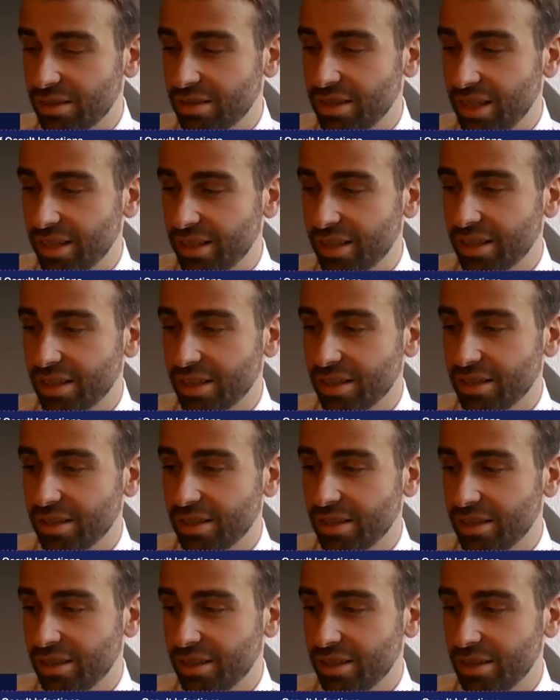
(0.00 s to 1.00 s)
taking
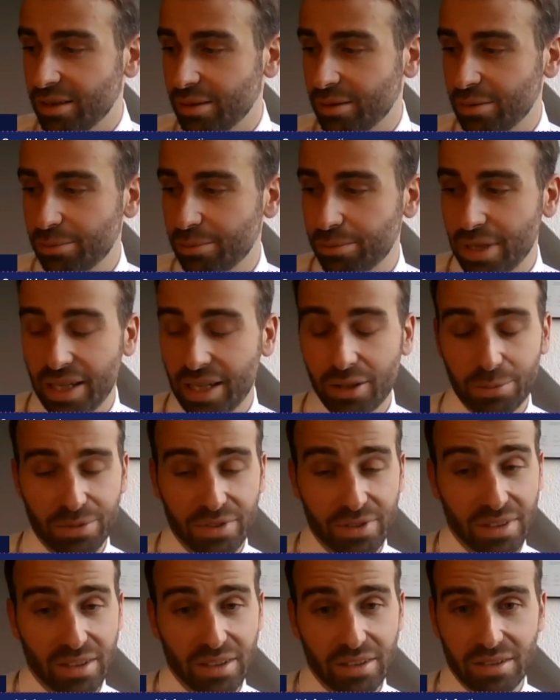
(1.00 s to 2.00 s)
uh,
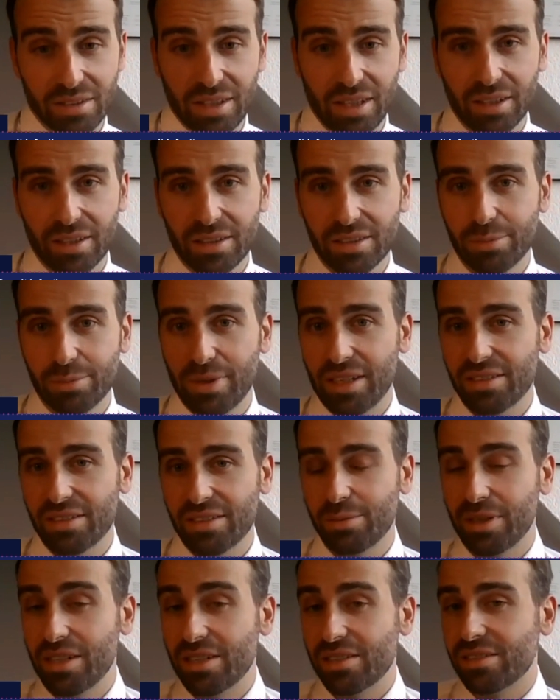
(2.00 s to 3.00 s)
biopsies, taking
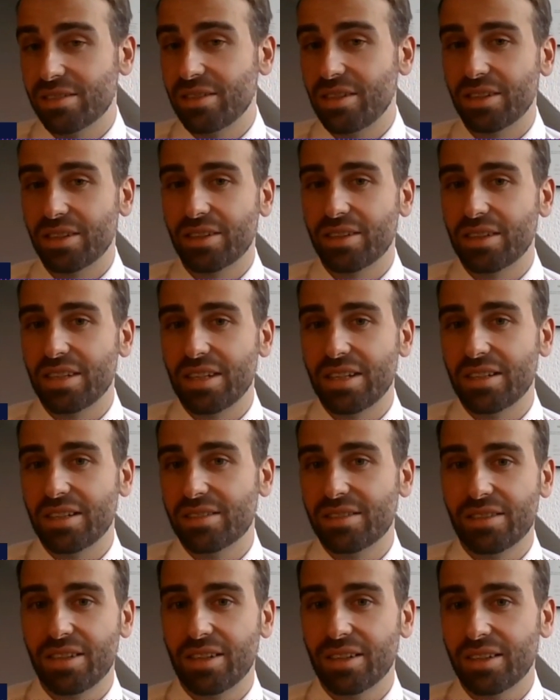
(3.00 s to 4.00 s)
specimen, it's not
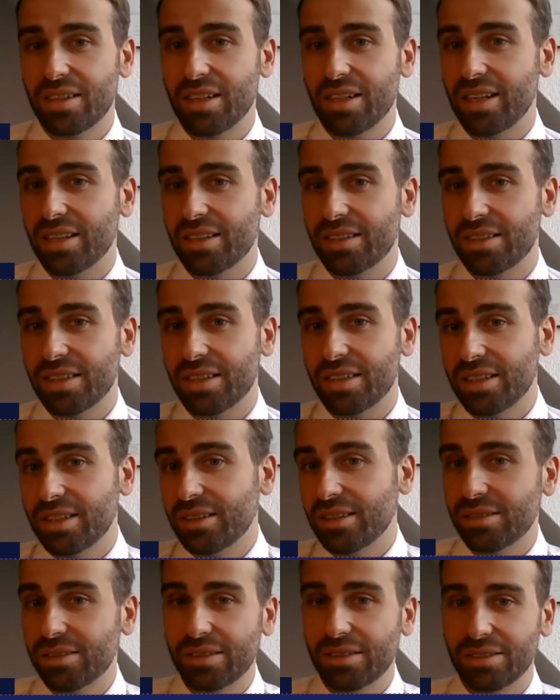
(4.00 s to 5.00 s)
it's not that
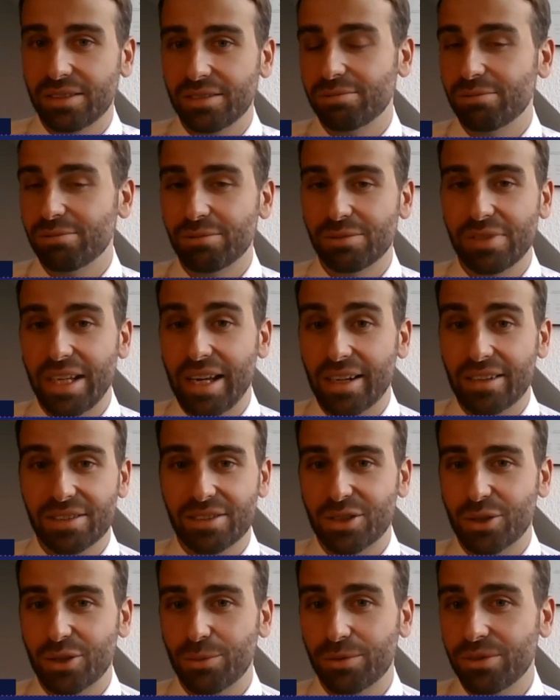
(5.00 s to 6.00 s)
uh,
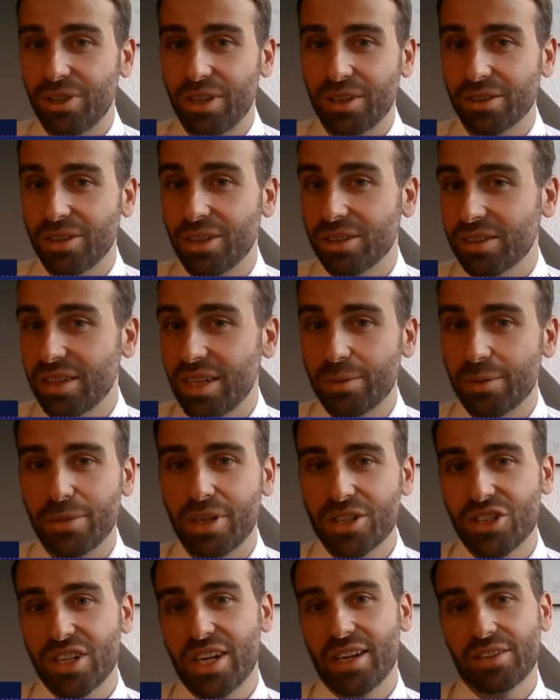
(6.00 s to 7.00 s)
extra not, not
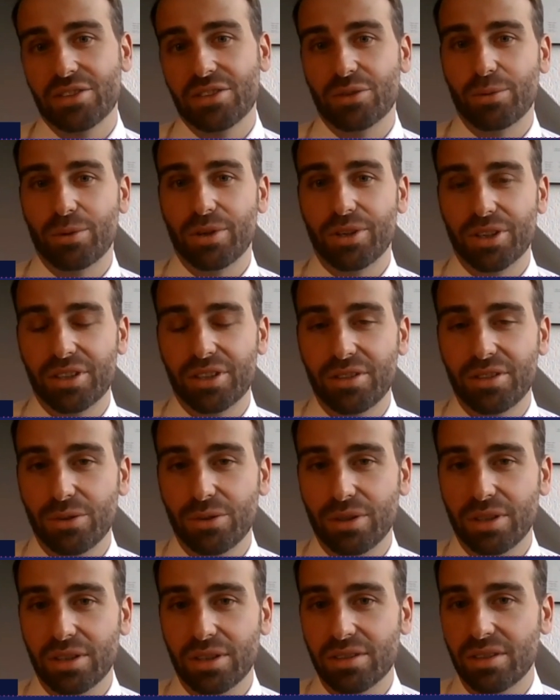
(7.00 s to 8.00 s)
that much extra work to
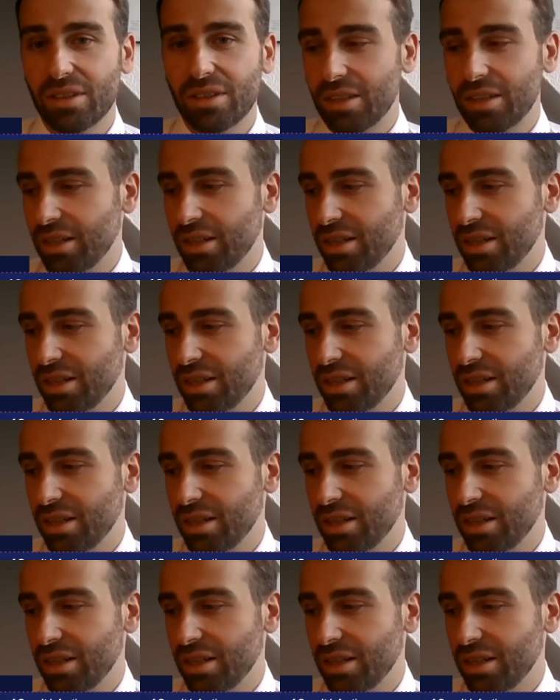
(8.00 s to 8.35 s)
do it